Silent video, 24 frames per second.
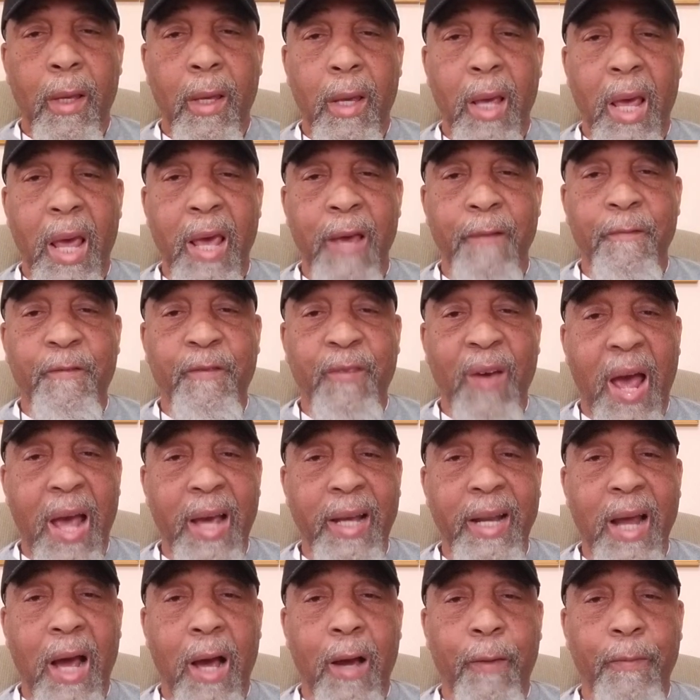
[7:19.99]
and
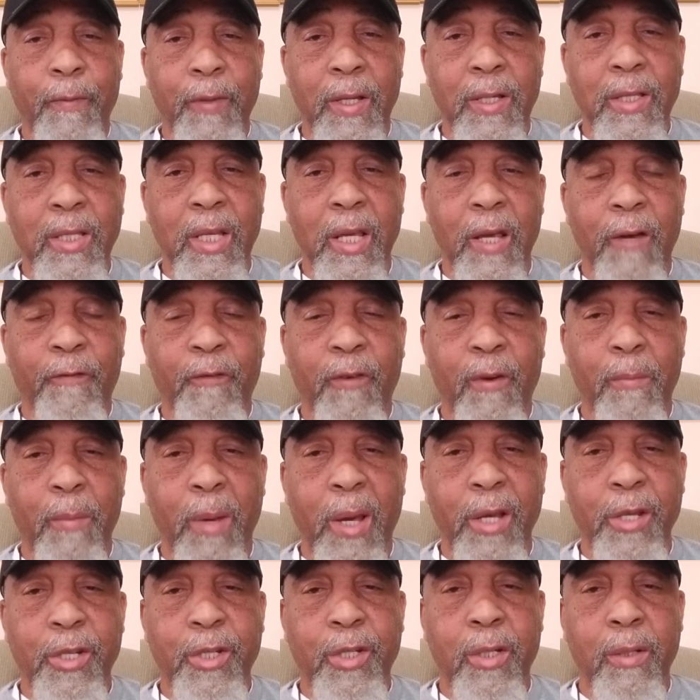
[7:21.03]
find out this
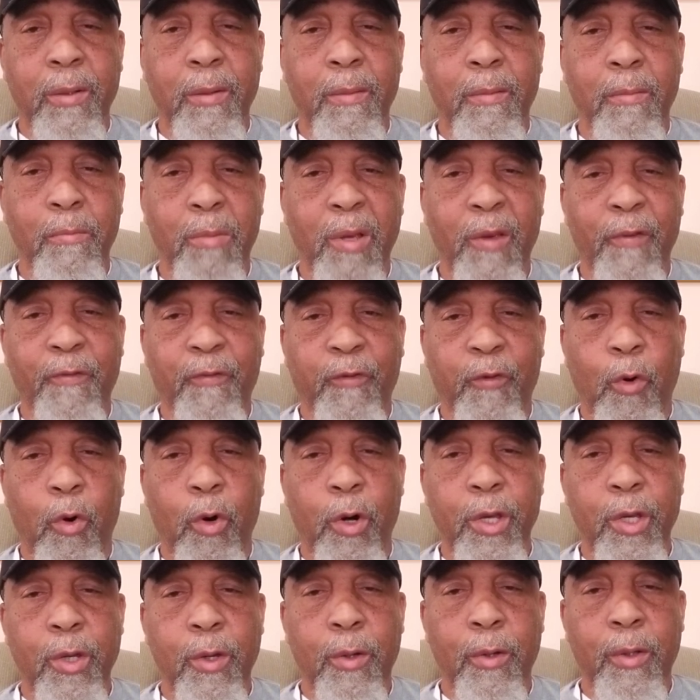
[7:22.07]
information
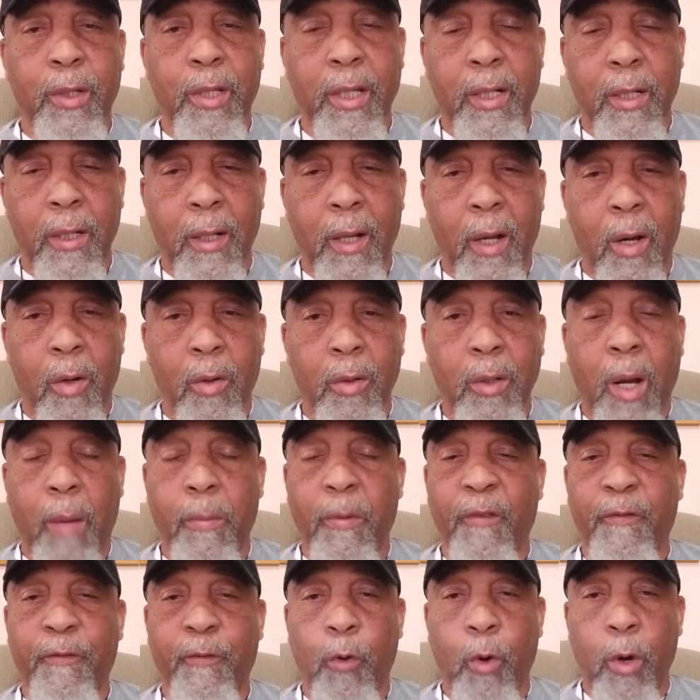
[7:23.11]
before you get a loan or
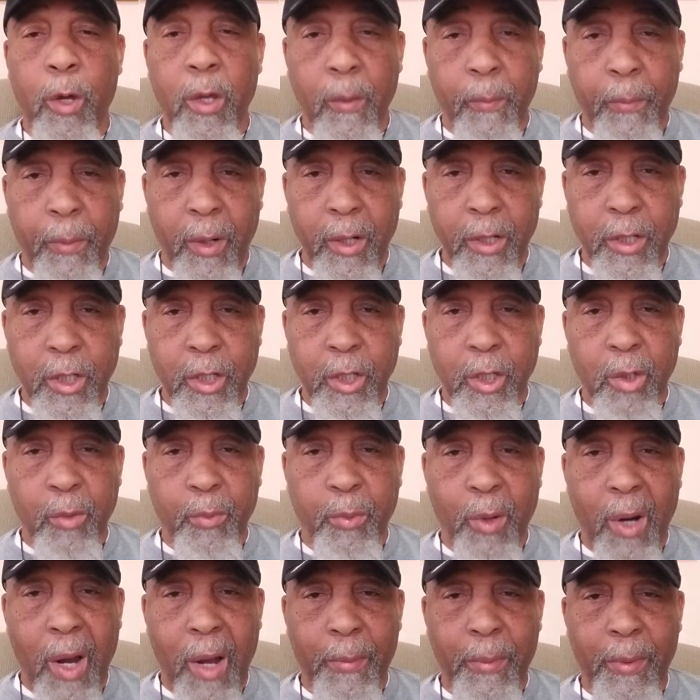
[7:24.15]
before you purchase the
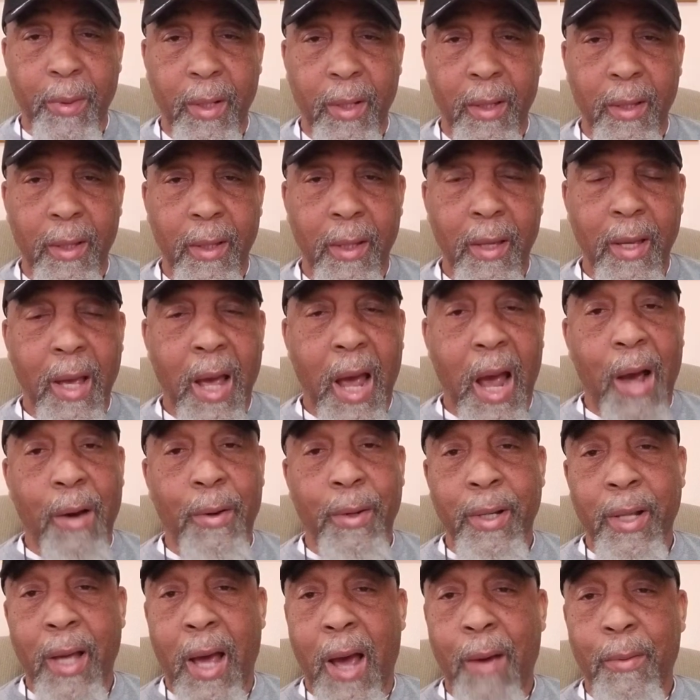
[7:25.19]
property,
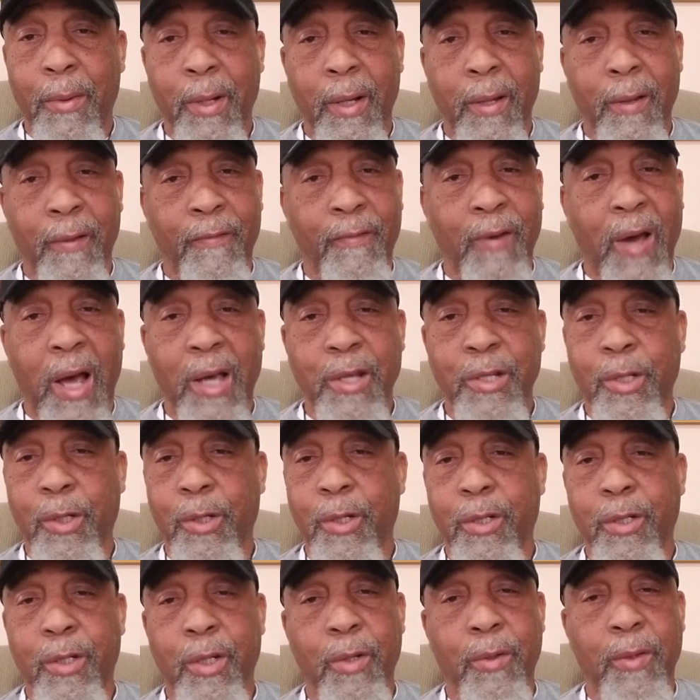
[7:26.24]
I would advise you
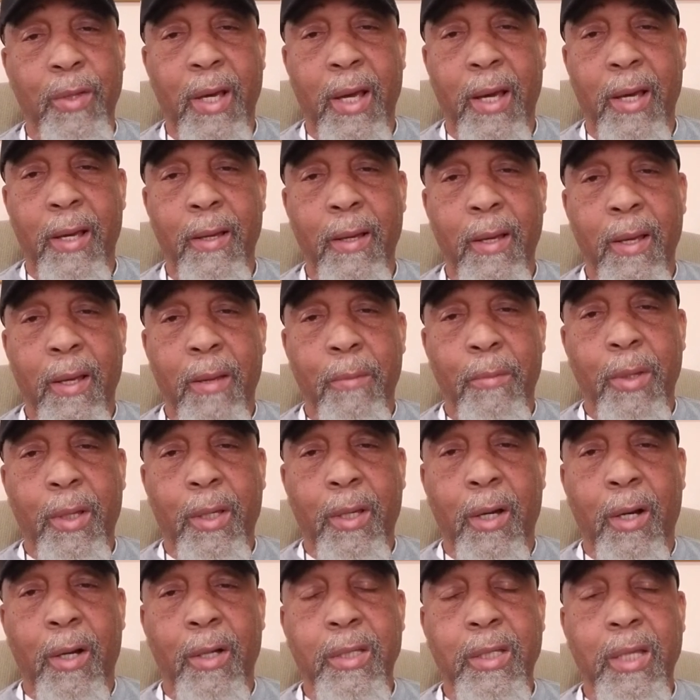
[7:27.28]
to do that,
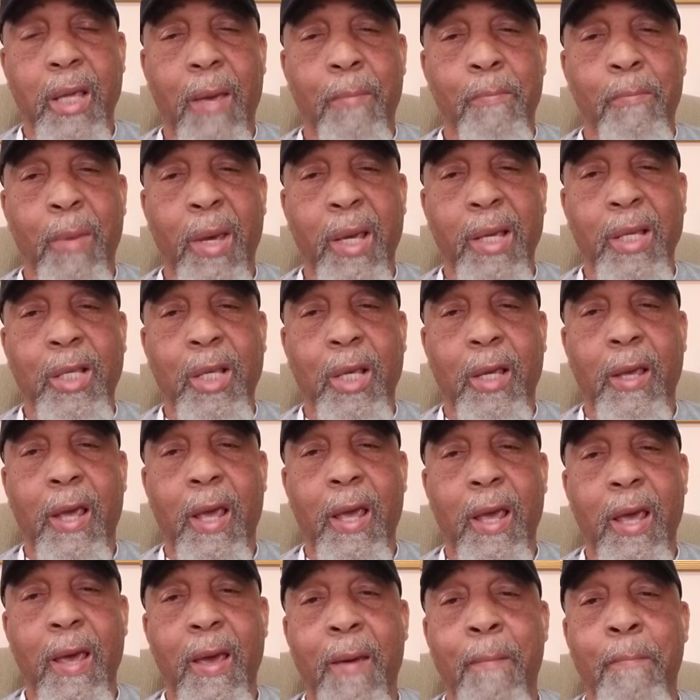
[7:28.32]
because it
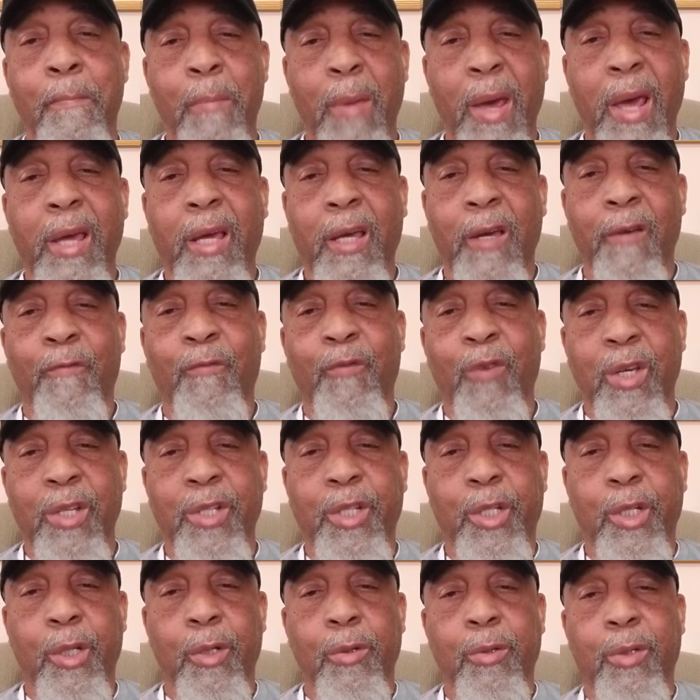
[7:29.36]
may
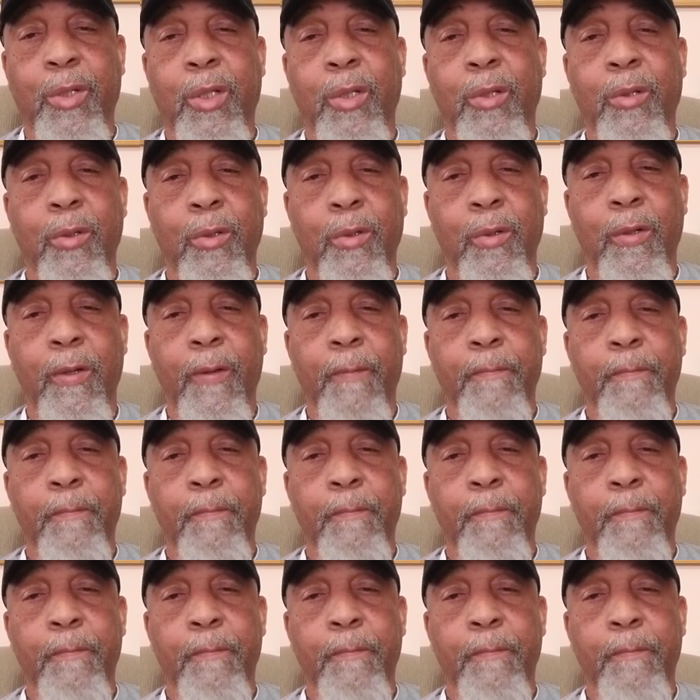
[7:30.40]
convince you to